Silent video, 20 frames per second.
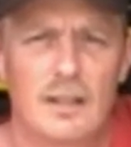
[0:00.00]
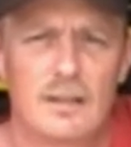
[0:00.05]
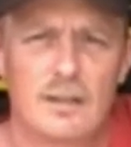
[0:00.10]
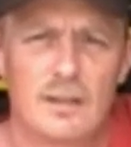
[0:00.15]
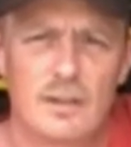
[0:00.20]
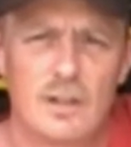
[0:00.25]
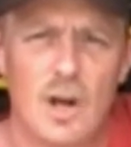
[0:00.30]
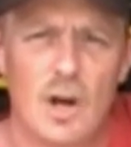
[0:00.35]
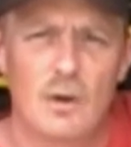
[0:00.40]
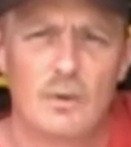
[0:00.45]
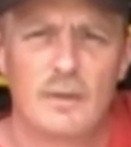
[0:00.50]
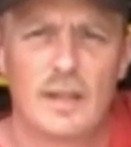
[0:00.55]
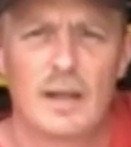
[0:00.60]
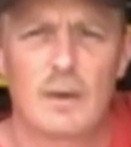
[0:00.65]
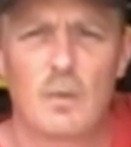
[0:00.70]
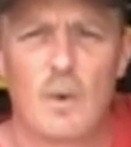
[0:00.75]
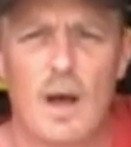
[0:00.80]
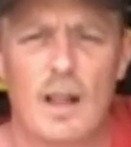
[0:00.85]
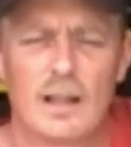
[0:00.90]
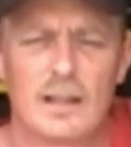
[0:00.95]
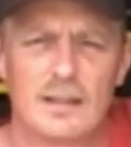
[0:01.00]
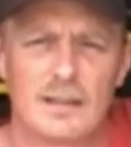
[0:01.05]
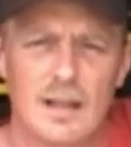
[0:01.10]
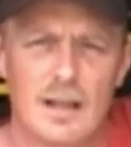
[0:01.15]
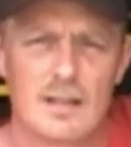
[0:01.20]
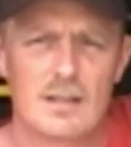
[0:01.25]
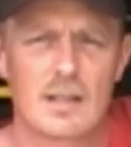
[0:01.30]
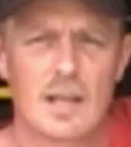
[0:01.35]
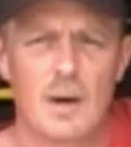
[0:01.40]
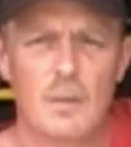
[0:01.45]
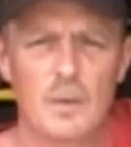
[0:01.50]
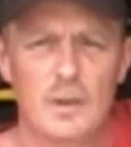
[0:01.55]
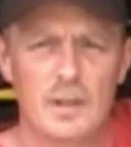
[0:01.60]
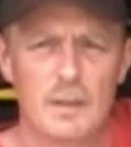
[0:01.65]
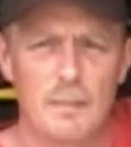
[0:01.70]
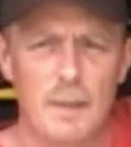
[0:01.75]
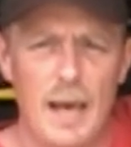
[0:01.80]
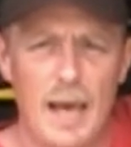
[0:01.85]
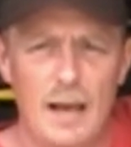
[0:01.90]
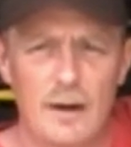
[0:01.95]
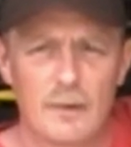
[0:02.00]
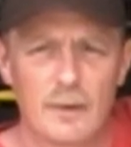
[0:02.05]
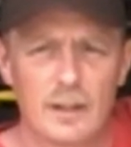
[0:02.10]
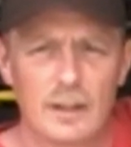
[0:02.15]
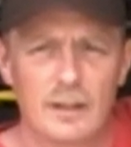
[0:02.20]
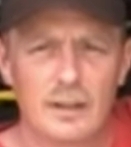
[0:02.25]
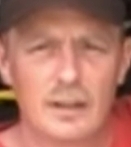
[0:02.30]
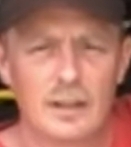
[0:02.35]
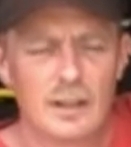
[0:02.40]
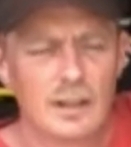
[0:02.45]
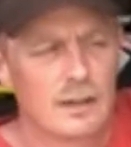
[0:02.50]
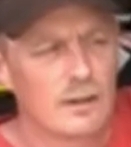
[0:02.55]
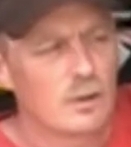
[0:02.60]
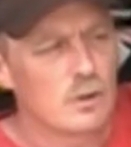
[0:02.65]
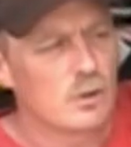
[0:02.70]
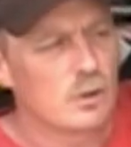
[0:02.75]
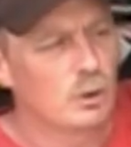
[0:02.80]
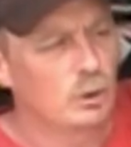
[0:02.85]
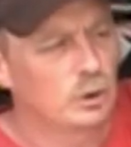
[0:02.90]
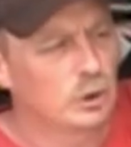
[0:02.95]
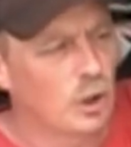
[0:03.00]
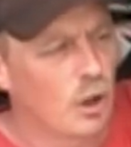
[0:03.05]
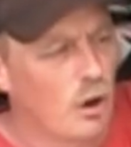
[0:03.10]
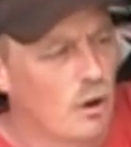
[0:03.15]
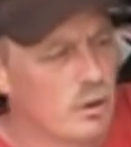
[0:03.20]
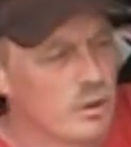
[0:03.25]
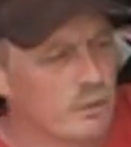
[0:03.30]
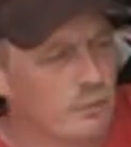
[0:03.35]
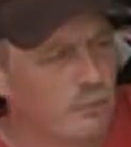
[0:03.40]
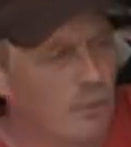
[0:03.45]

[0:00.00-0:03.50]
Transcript: to note that while it does come with the battery, there's no charger